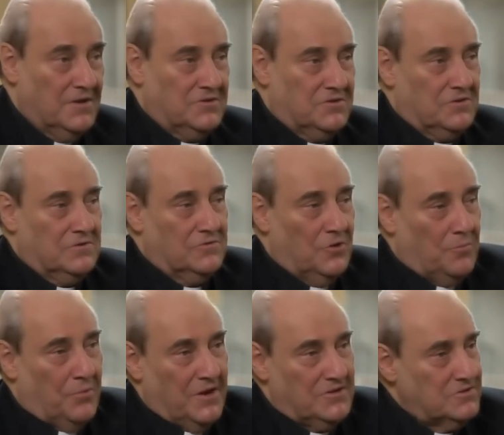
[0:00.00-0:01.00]
So the
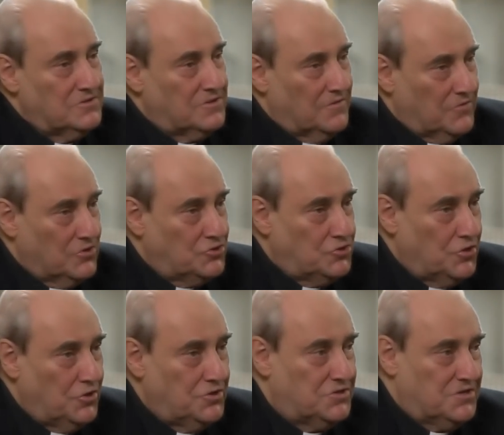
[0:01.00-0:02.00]
presence of the
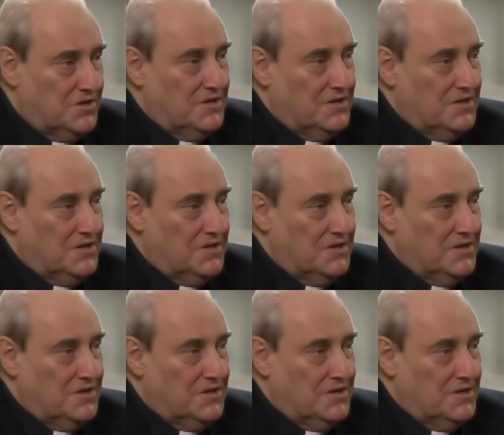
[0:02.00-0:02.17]
Church